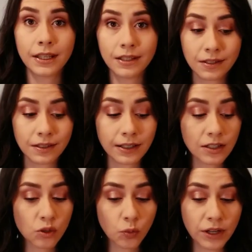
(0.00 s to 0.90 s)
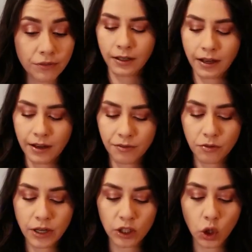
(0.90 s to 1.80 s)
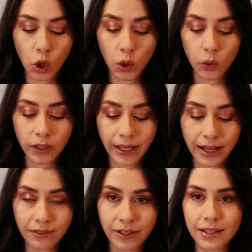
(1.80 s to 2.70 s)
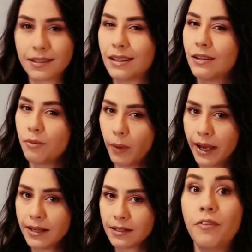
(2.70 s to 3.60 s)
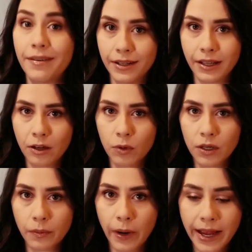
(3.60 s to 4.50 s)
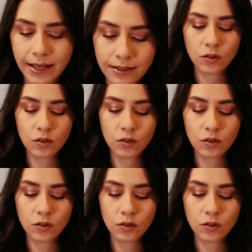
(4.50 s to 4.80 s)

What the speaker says: He starts with covering the whole canvas in white, very liquidy white.